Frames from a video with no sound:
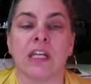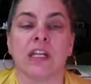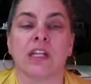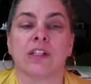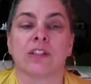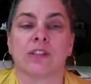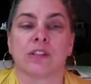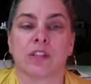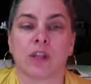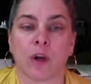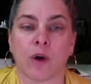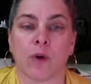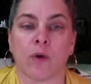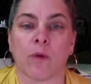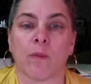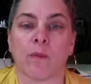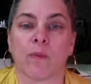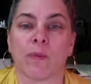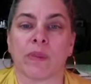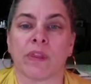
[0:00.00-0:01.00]

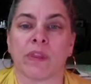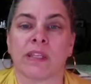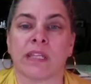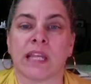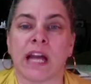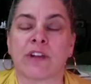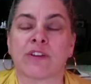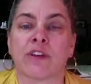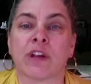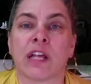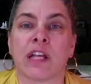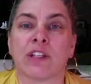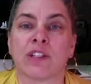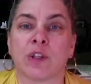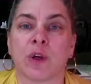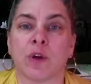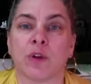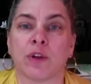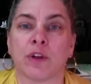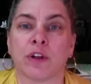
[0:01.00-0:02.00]
So the doctor had
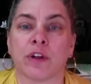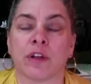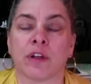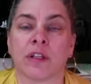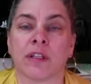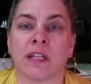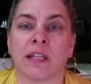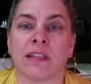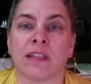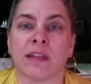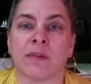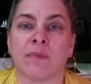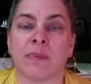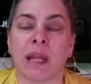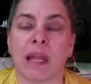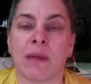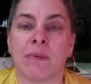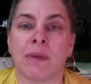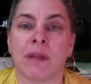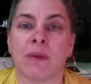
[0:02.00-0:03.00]
told her that the
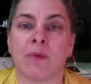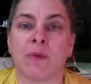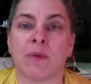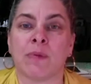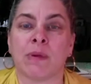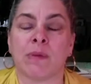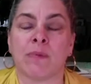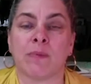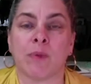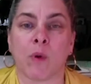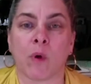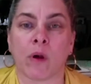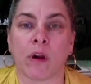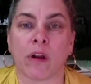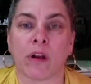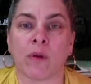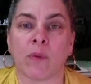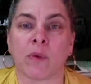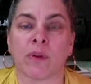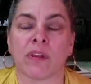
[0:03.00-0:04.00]
baby would be
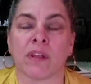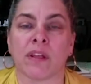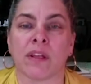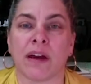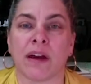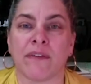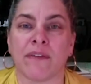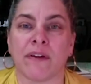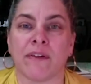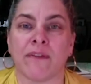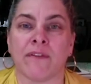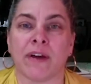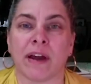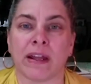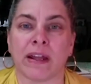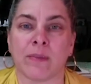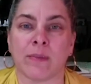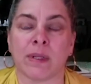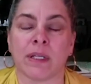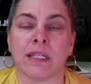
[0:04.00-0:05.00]
born with enough
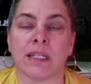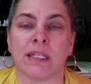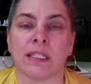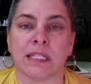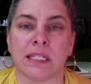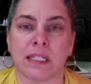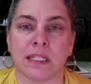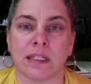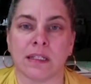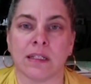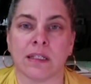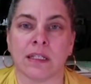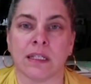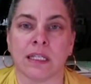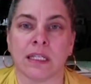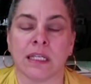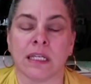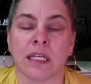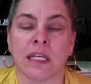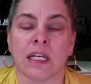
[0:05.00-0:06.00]
vitamin D.
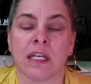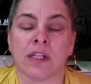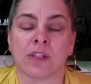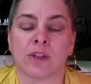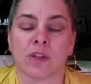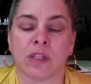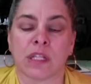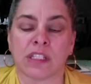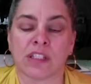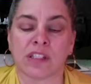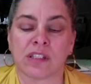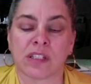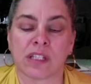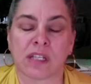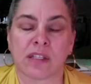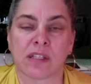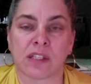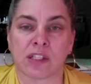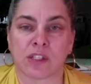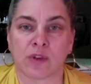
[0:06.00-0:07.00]
So let's just
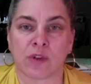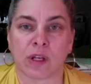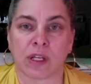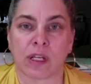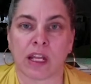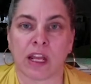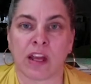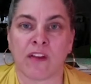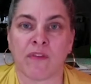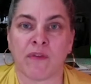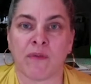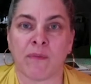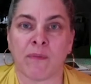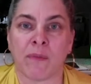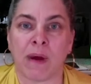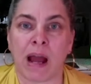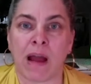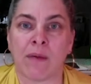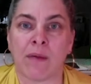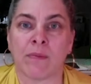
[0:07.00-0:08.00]
get this straight. If
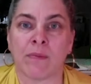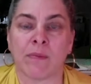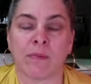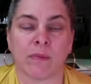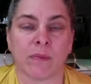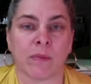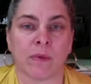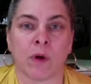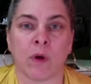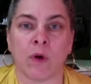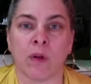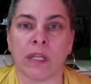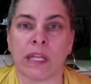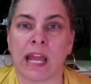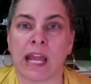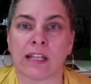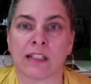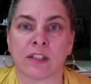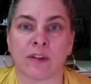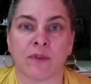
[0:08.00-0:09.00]
mom only
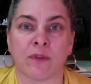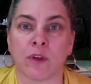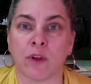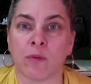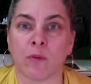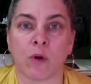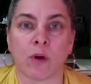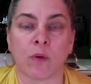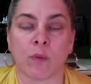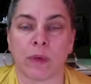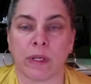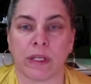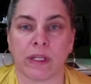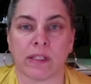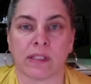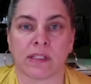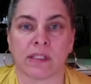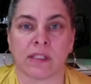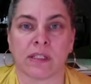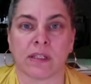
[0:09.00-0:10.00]
has a few more
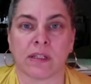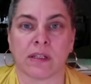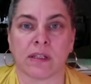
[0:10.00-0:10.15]
weeks